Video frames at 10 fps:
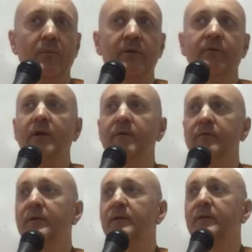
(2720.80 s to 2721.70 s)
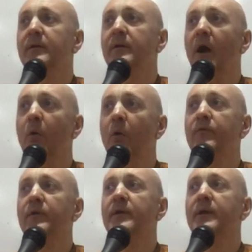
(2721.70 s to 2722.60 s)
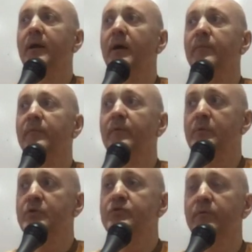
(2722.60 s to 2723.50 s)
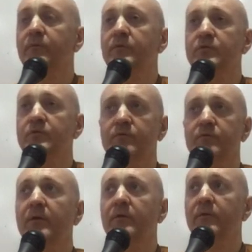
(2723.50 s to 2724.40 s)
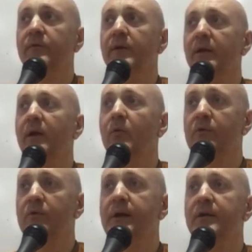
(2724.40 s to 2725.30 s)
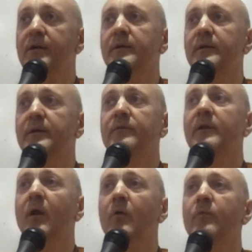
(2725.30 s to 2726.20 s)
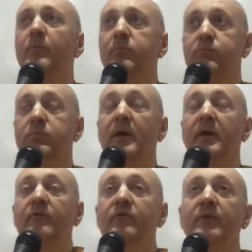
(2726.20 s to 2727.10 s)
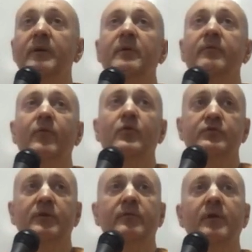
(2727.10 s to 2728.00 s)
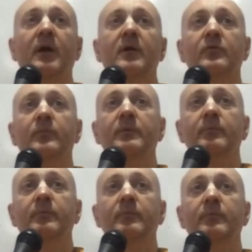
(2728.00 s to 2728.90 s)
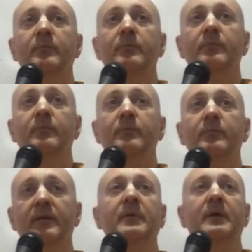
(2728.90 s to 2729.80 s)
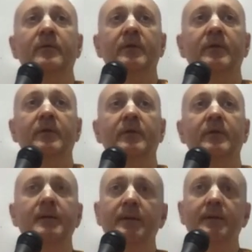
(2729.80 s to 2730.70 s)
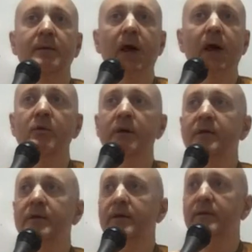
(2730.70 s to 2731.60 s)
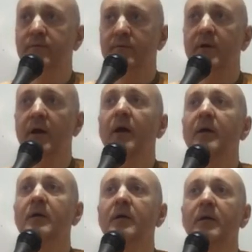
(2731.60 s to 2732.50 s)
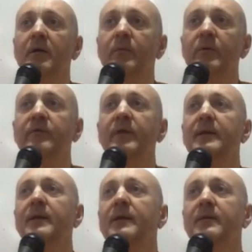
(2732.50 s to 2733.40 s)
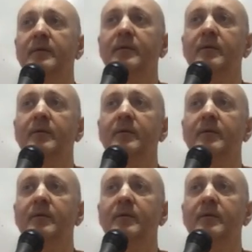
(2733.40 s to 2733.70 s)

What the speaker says: We discussed that earlier, how often he comes. We should really understand how rare that is and how extremely fortunate we are to be presented with something as such. How rare that is, huh? We said that.